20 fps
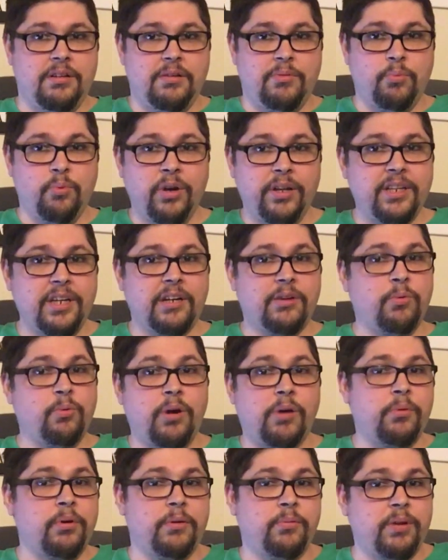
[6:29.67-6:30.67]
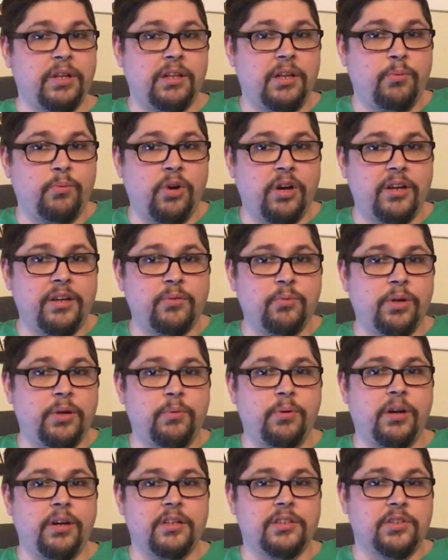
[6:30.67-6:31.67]
One year, what we really wanted, we
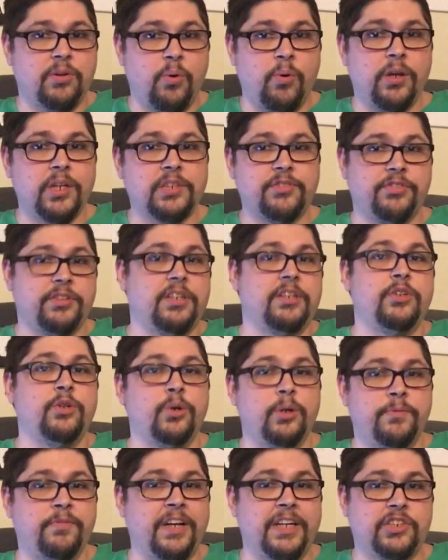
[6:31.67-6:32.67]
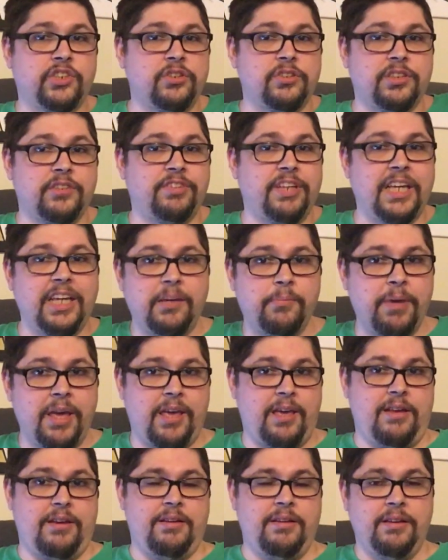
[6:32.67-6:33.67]
wanted toys for the New Adventures of
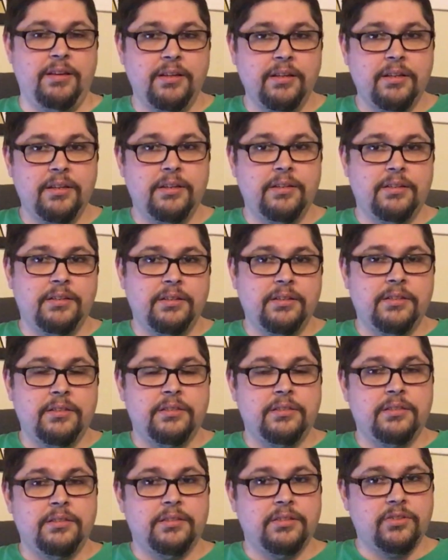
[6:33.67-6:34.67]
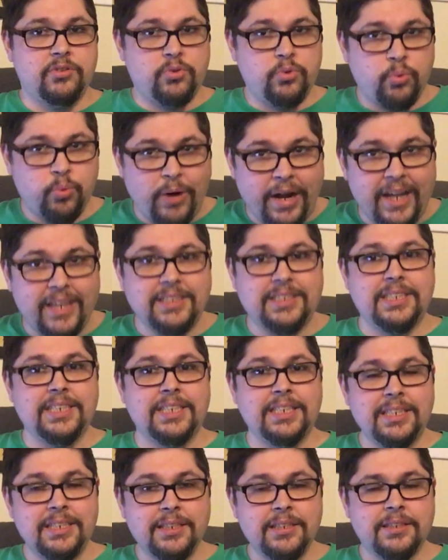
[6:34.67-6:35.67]
He-Man.
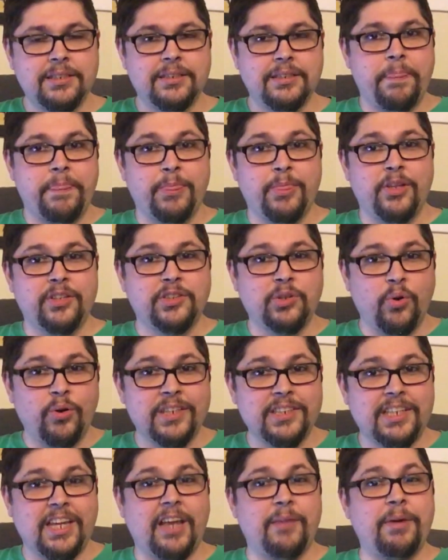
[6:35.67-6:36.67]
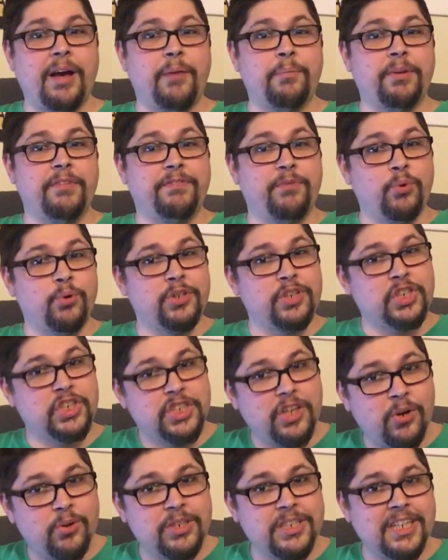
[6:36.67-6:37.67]
Granted, the toys came out before the
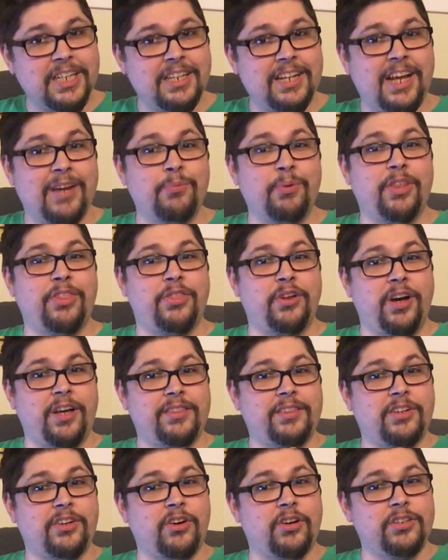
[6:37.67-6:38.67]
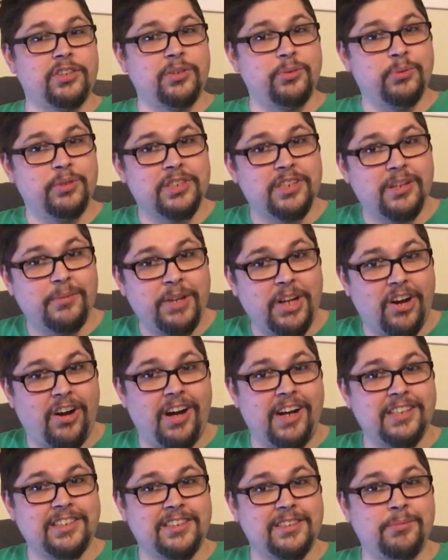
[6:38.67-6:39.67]
show did, and we thought the cartoon was going to be
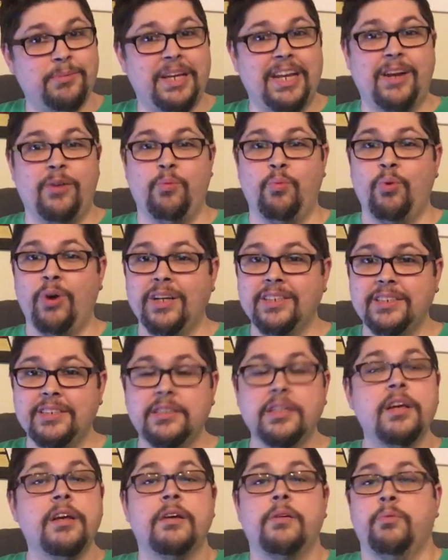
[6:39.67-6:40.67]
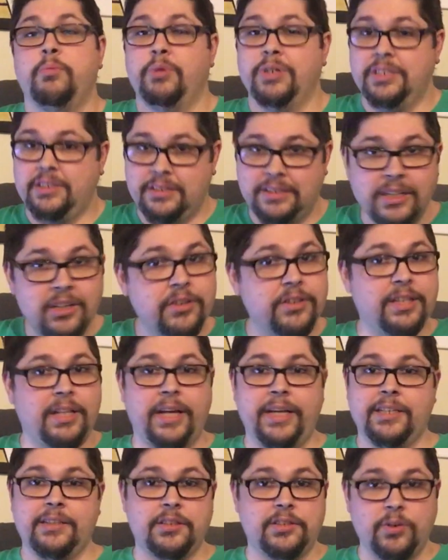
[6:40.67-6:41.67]
awesome, and it wasn't. We still
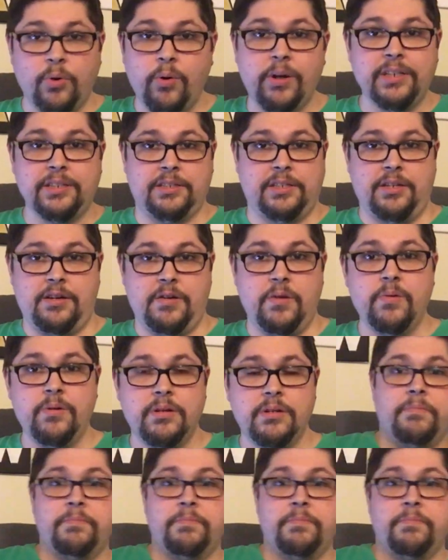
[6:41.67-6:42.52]
liked the toys, though.